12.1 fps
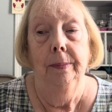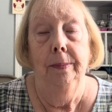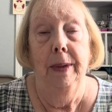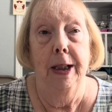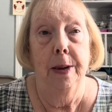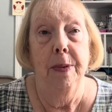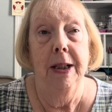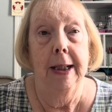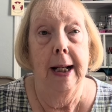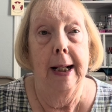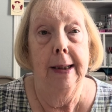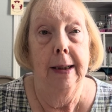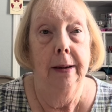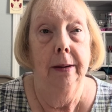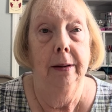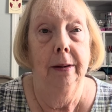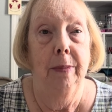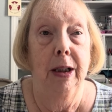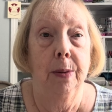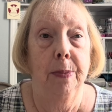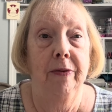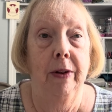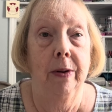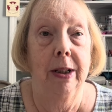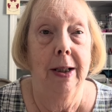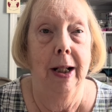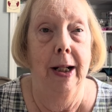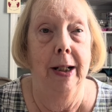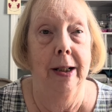Makes me sad. Makes me very sad.